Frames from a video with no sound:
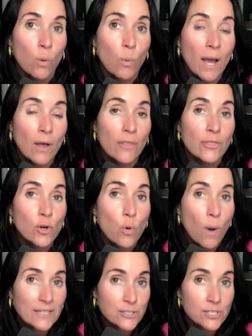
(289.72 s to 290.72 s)
Well, the
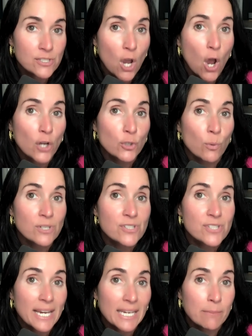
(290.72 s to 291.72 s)
questions on your
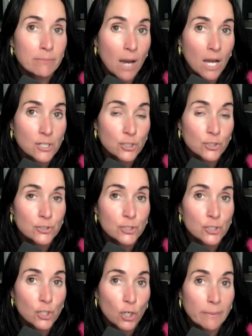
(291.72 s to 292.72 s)
second module
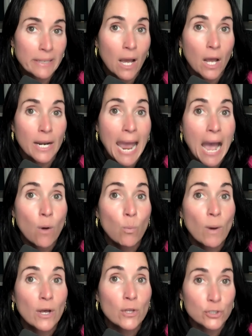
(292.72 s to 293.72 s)
determine on how
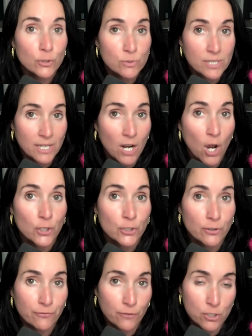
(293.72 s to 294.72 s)
well you did on
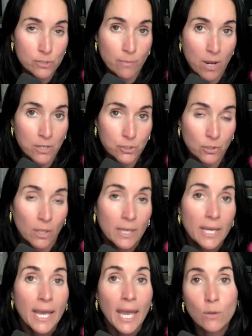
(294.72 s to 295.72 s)
your first module.
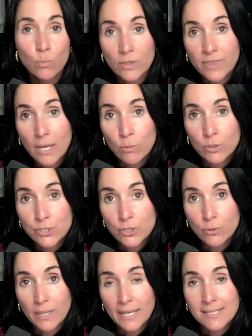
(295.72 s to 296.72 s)
And what they will
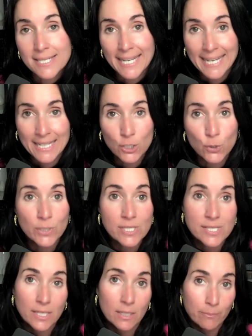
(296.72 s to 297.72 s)
do is
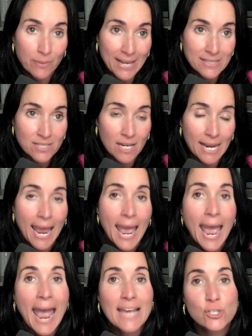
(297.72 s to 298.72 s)
increase the complexity
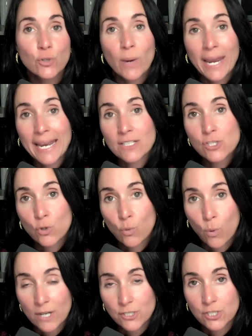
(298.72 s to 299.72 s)
as you answer
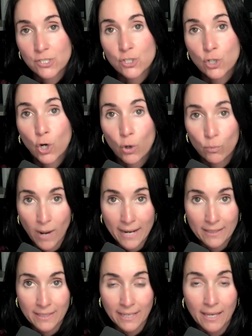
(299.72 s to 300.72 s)
questions
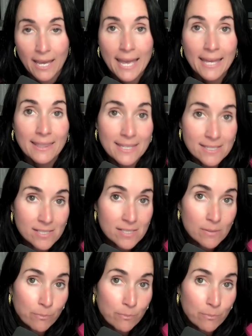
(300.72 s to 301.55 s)
correctly. This is